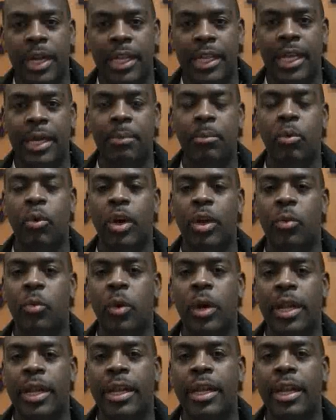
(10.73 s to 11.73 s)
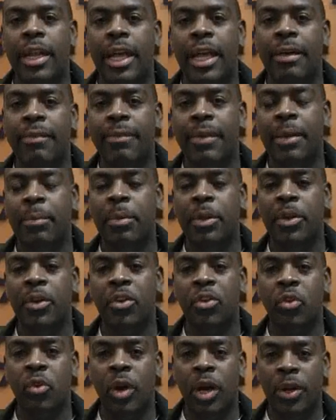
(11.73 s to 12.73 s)
99.1 FM
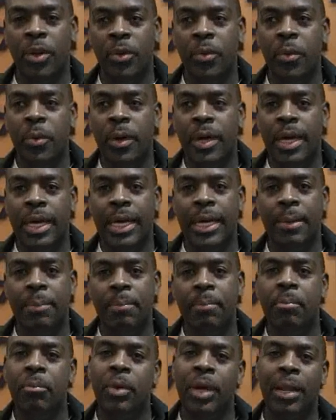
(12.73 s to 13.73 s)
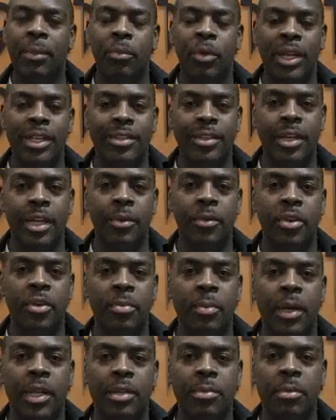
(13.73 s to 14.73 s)
here in Toronto. What I'm basically
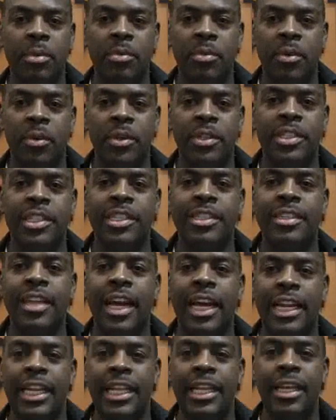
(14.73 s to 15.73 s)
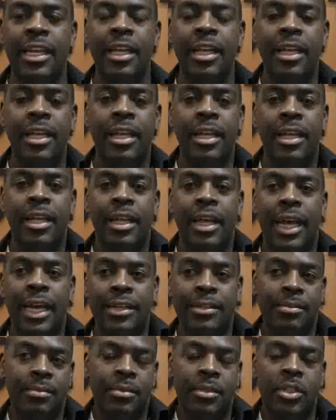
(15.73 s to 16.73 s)
responsible for is deciding
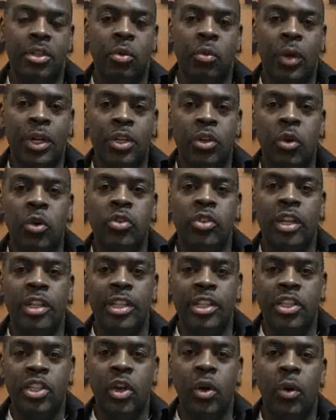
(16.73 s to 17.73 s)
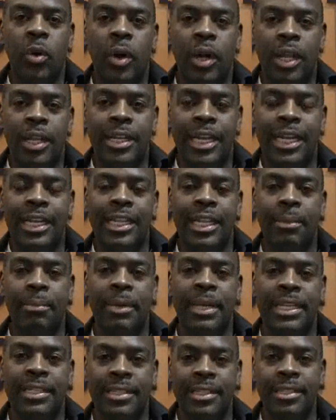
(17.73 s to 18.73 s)
what goes on the show on a day-to-day
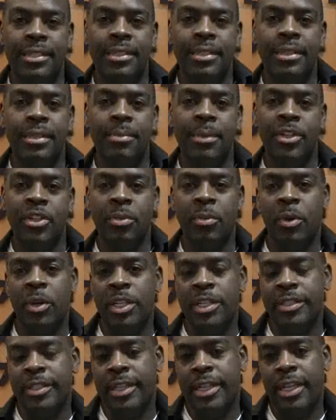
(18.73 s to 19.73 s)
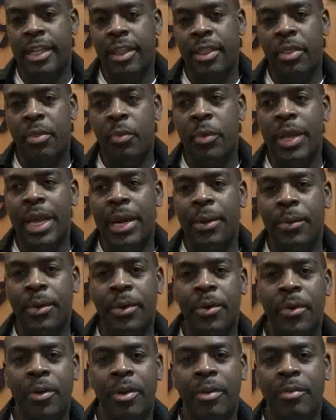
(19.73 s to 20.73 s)
basis. Metro Morning is a
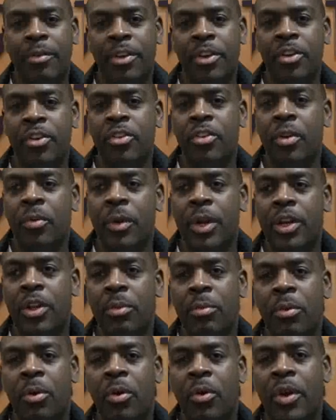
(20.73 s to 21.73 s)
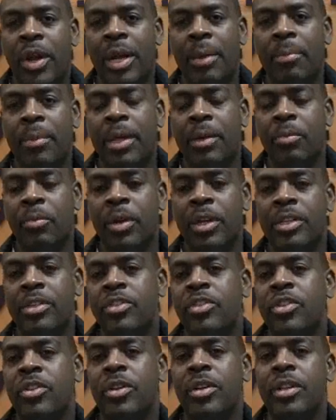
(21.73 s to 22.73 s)
3-hour current affairs radio program that
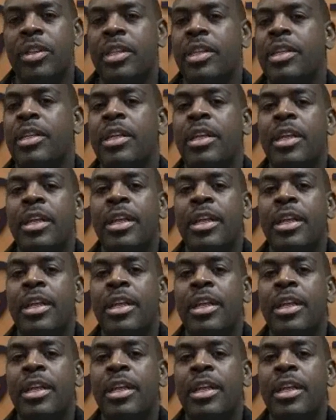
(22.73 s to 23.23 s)
runs during the